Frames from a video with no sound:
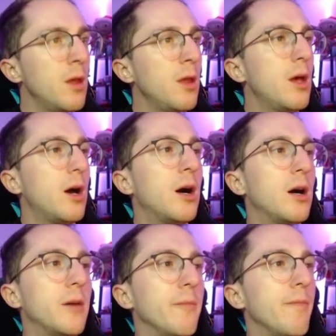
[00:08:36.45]

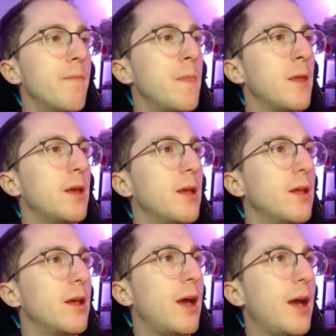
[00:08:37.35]
out.
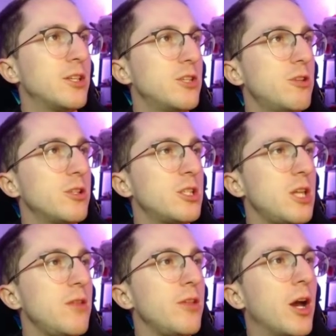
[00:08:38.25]
As you can see,
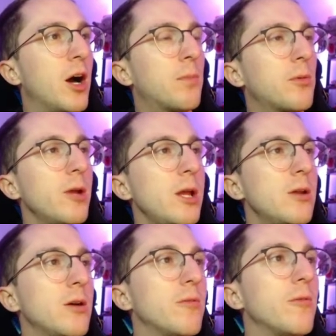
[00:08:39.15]
the upgrade
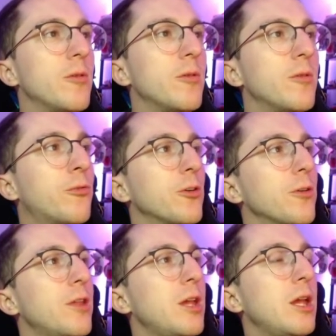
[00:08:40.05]
for
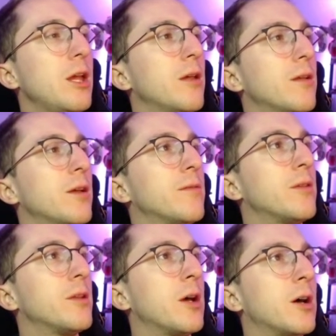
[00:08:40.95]
the
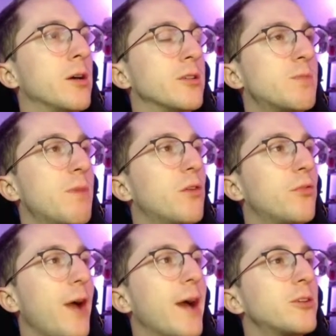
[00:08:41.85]
spell
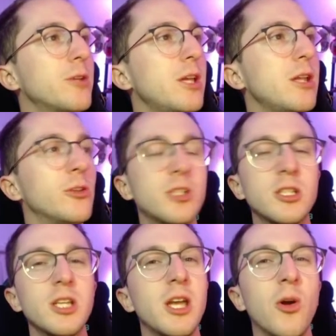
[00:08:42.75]
factory looks
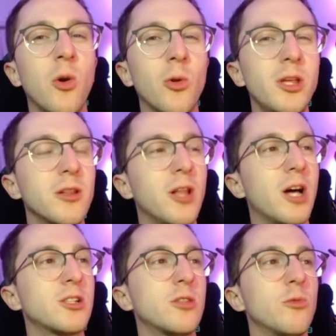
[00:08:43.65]
like it only
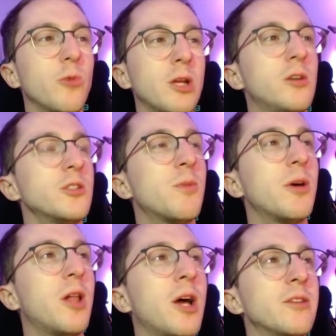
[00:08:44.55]
unlocks the Recall spell.
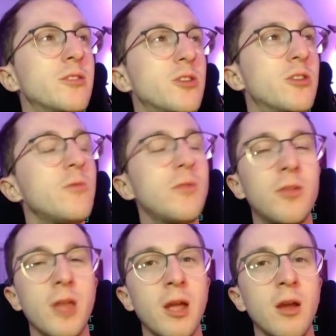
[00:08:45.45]
I don't
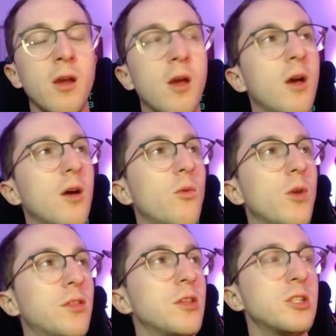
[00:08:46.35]
think
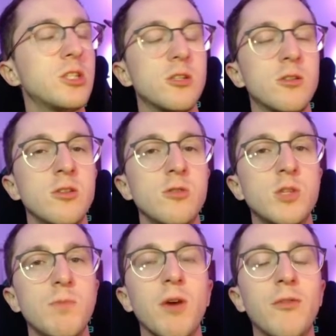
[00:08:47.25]
with this new
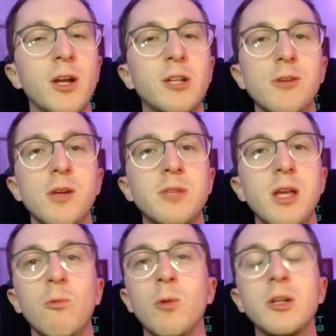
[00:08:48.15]
spell factory update
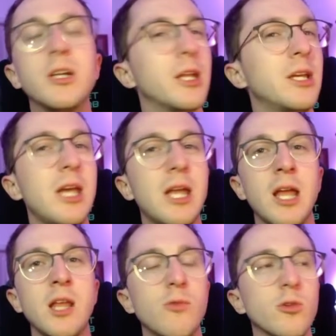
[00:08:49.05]
we're gonna get
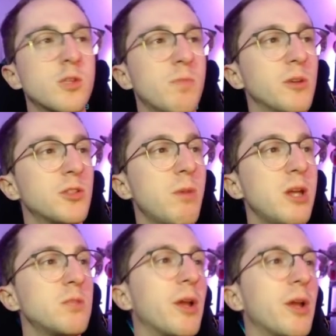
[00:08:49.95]
any more spell space, but I